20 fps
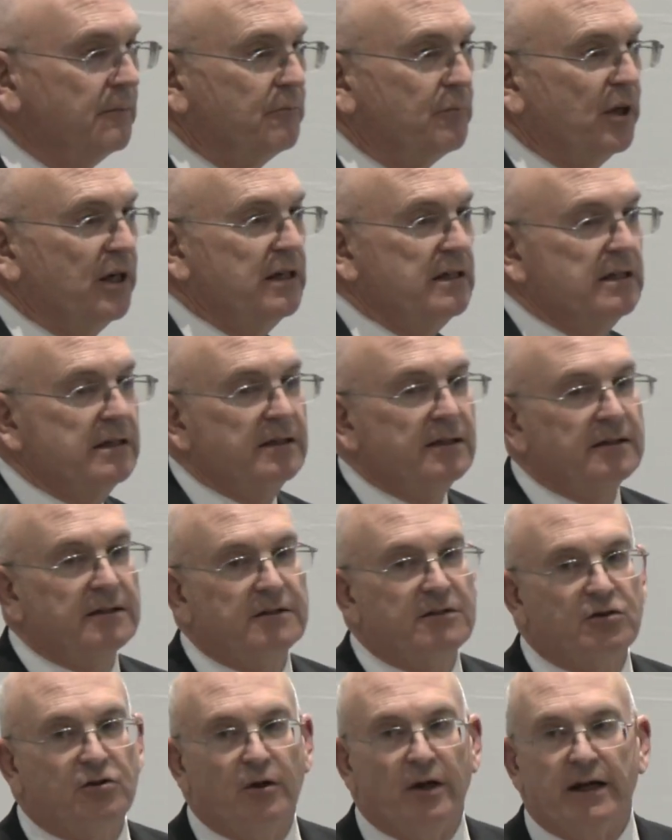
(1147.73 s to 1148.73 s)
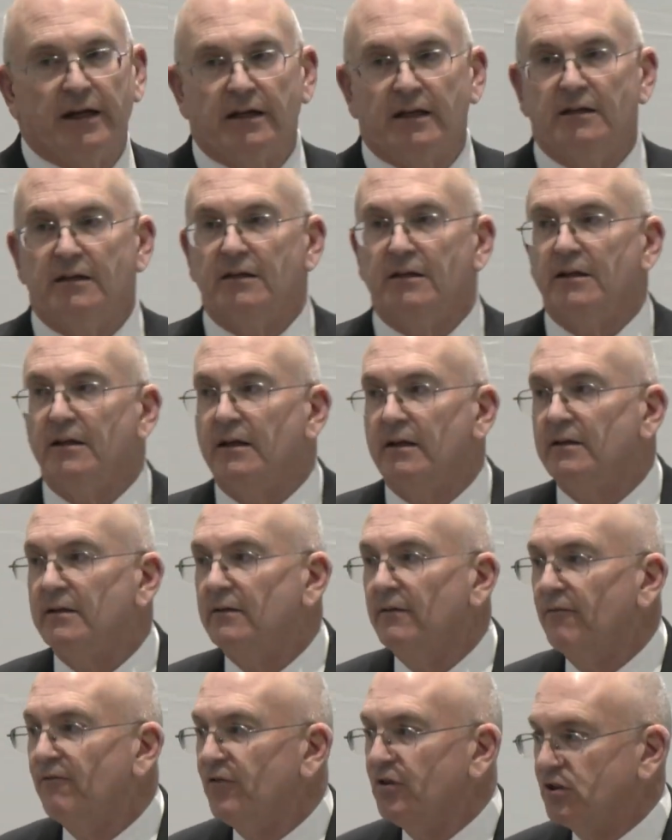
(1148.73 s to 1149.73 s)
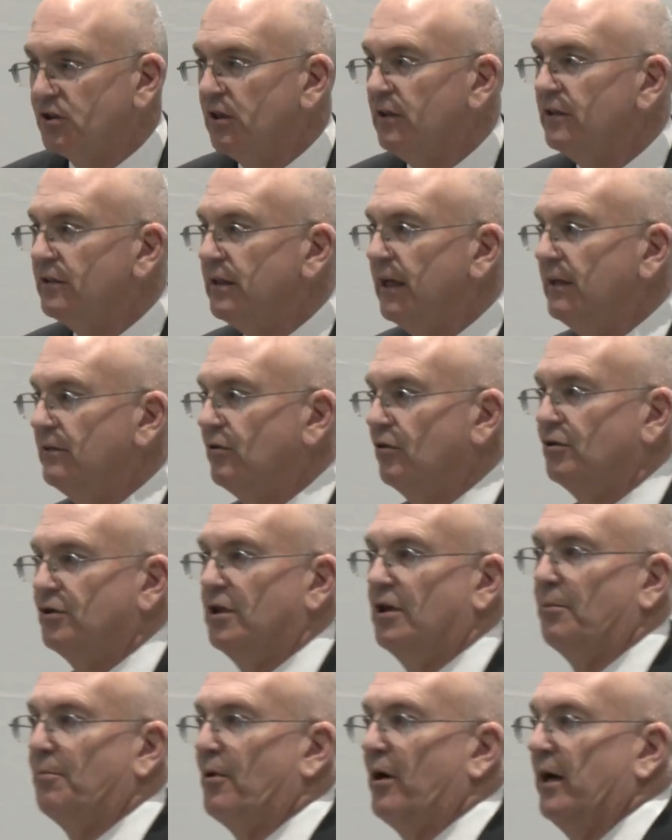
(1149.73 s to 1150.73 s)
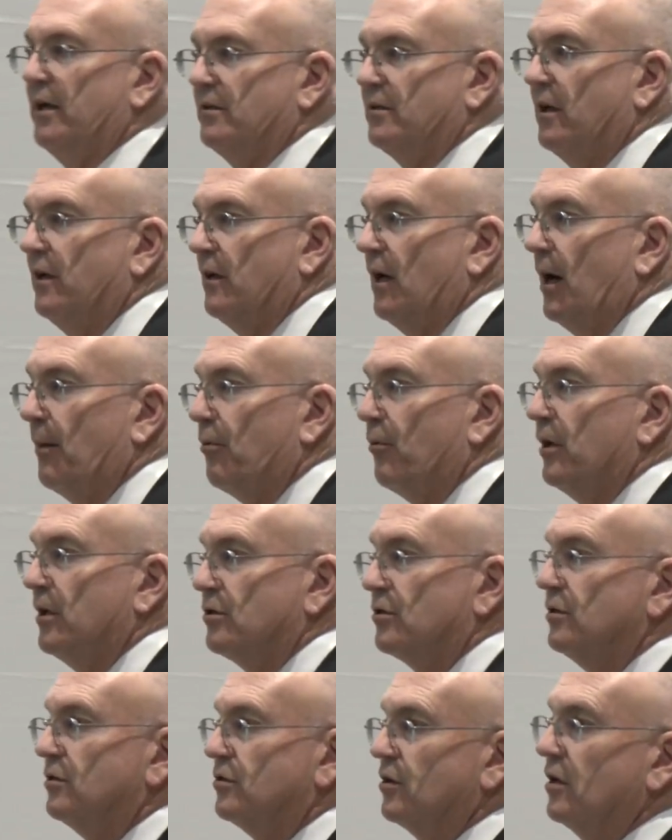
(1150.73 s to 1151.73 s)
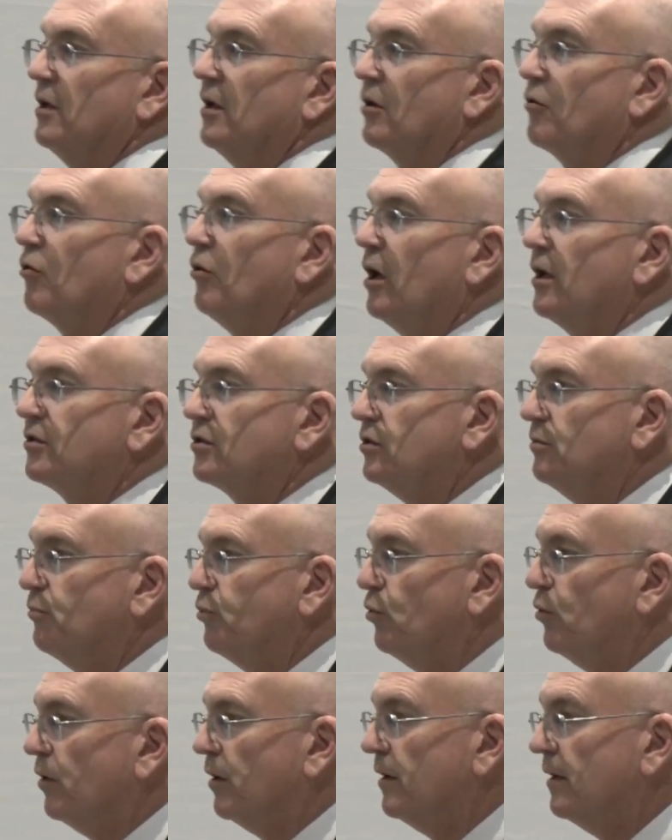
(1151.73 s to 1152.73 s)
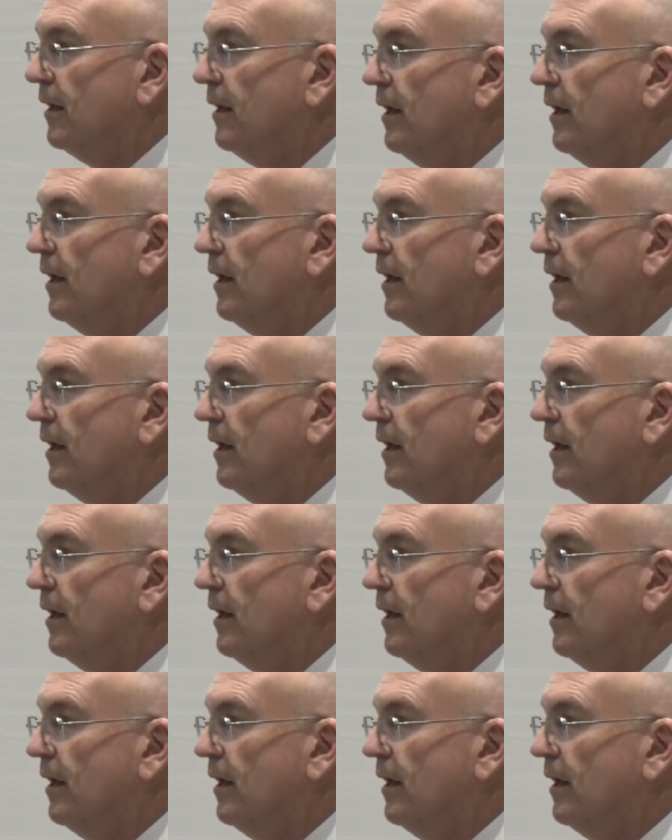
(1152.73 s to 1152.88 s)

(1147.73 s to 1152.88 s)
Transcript: but so that I can facilitate those enterprise hunt operations across the board.